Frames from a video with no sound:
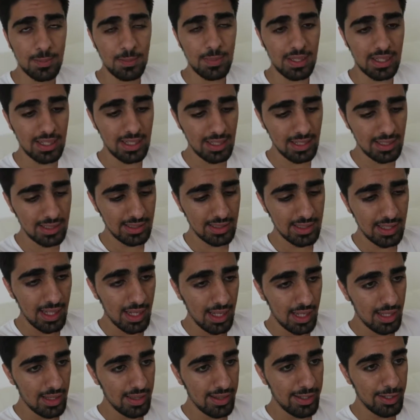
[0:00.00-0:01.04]
was because
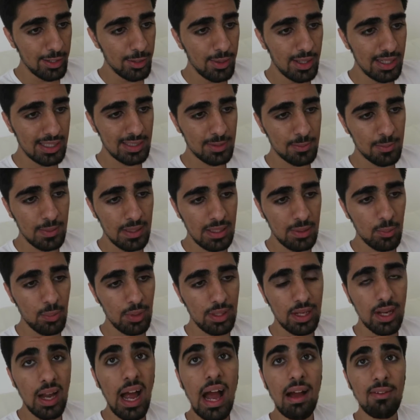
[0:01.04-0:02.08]
the USB,
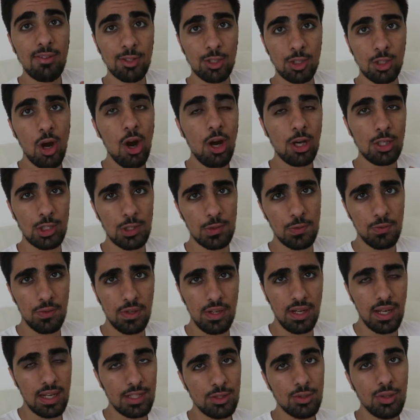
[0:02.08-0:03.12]
we didn't have a charger
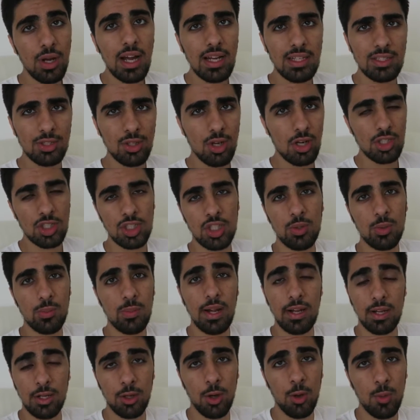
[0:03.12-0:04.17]
for it. I tried charging on
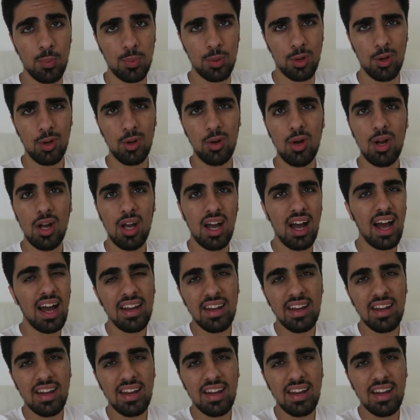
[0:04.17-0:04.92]
my GoPro.